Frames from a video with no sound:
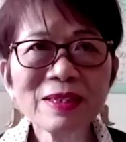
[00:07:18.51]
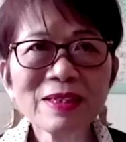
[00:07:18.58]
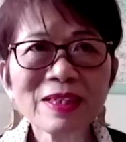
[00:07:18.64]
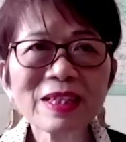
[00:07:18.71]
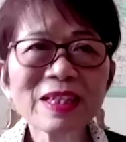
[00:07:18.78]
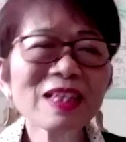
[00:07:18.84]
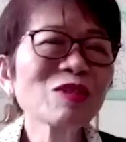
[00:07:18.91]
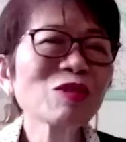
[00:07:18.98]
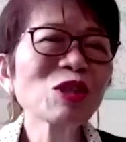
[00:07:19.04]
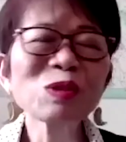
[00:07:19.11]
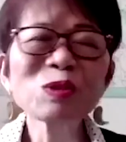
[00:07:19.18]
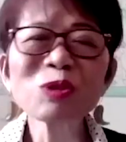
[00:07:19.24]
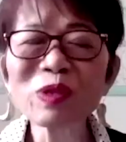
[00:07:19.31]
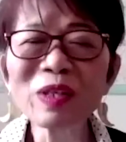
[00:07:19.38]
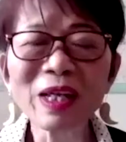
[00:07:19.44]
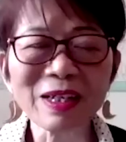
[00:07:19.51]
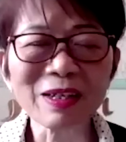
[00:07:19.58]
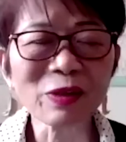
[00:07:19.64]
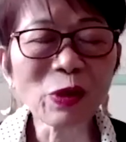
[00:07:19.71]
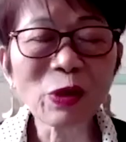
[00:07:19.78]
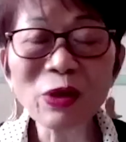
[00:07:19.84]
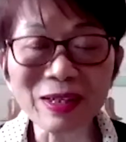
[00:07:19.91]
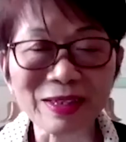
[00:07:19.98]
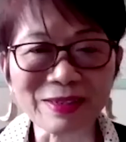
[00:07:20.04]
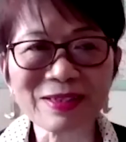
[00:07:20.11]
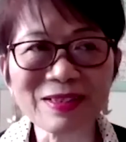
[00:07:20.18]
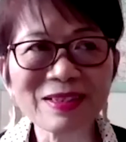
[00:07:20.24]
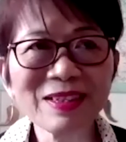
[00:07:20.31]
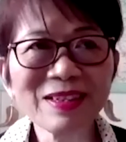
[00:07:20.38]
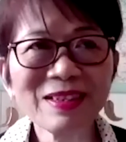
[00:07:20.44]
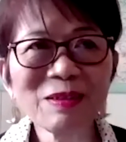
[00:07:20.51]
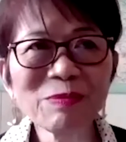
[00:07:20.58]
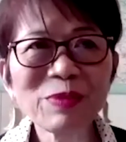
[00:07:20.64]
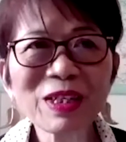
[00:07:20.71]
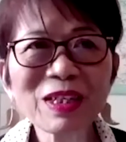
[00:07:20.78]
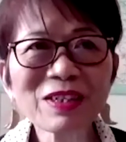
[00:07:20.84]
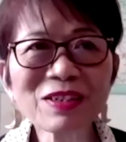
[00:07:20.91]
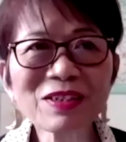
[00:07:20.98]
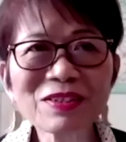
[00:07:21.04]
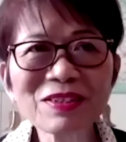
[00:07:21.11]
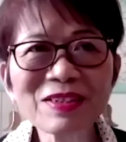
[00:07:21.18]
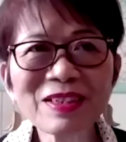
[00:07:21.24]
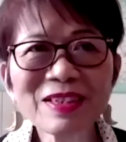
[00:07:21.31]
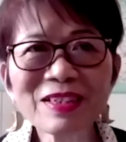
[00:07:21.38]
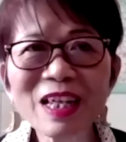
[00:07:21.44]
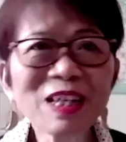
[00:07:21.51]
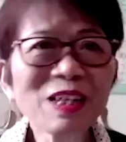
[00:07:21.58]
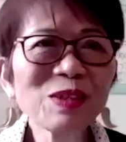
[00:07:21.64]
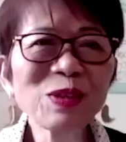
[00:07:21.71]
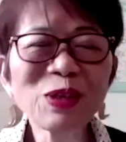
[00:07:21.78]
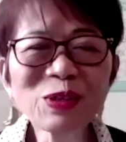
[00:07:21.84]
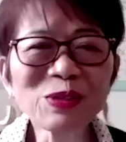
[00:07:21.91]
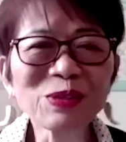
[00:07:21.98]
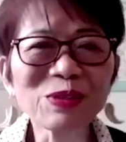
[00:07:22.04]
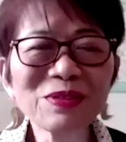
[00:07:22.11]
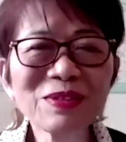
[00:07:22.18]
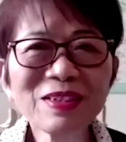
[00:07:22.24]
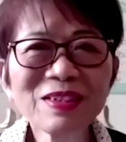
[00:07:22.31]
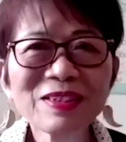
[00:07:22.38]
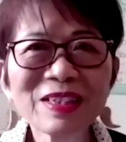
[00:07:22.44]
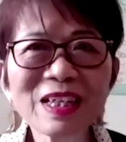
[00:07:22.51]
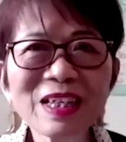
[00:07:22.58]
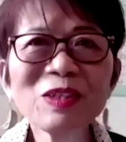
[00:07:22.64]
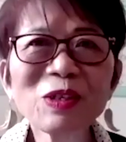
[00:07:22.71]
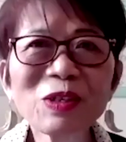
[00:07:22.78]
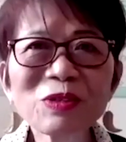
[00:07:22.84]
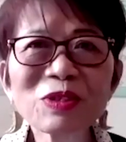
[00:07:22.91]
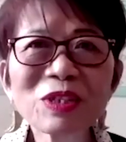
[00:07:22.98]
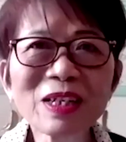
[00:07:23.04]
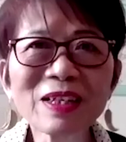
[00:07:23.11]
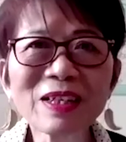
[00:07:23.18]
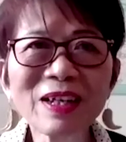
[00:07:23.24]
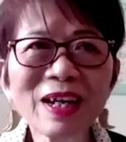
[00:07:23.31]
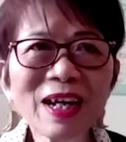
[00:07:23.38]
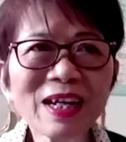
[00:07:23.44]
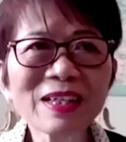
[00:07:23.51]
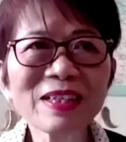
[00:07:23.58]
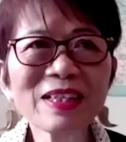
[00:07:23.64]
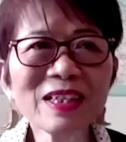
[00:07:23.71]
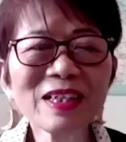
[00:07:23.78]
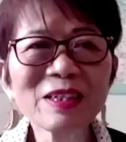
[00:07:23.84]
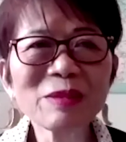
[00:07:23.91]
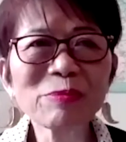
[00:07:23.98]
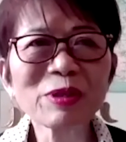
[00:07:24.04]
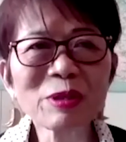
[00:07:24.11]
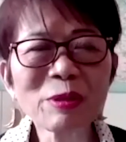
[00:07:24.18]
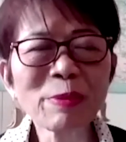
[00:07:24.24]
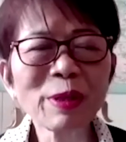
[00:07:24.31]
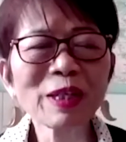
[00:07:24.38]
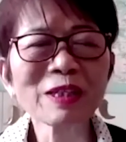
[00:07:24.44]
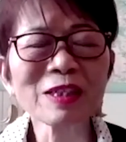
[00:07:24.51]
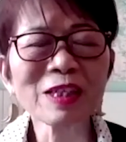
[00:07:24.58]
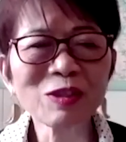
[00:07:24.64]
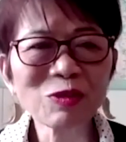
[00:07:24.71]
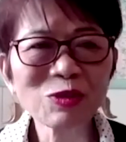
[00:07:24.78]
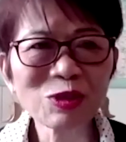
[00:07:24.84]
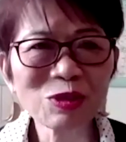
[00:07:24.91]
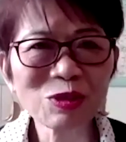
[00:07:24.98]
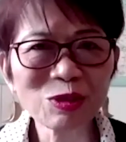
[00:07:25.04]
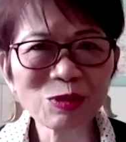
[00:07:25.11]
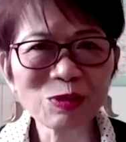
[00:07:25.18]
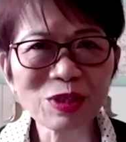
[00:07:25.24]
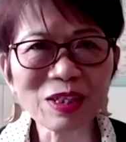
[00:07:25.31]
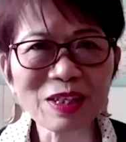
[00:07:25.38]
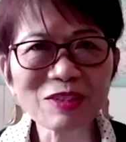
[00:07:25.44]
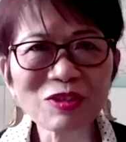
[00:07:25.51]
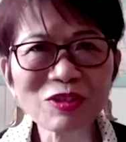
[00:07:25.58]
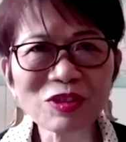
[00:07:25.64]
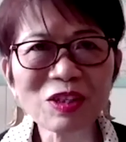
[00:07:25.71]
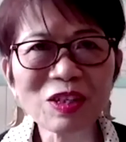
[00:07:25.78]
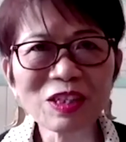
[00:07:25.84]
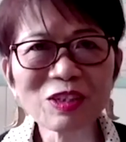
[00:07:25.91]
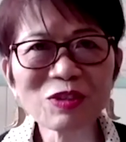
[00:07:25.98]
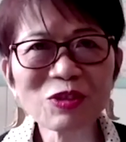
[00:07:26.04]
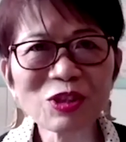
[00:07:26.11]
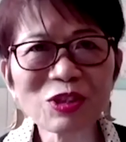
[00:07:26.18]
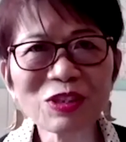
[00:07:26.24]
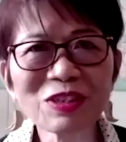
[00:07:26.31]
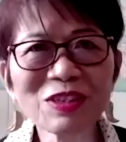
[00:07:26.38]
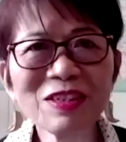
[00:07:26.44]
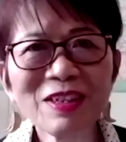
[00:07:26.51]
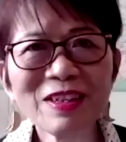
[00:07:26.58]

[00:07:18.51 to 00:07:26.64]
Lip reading: they can totally ignore us, because they know that hardly anybody pay attention to the legislature